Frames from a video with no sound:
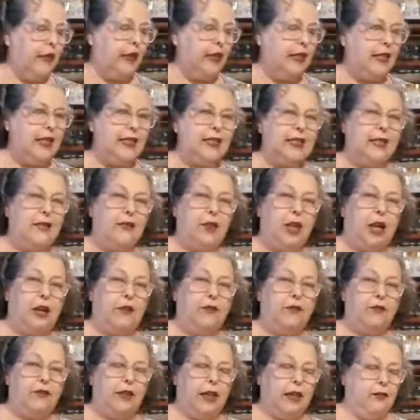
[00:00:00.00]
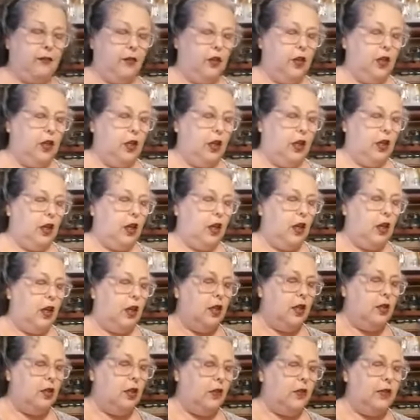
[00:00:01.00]
it doesn't have a lot of flavor.
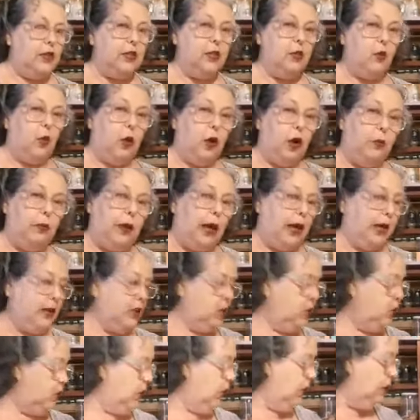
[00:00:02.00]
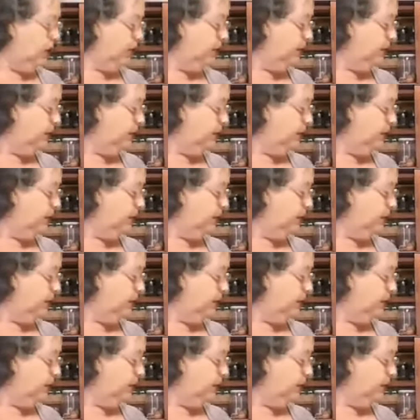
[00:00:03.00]
So this is oil-packed tuna,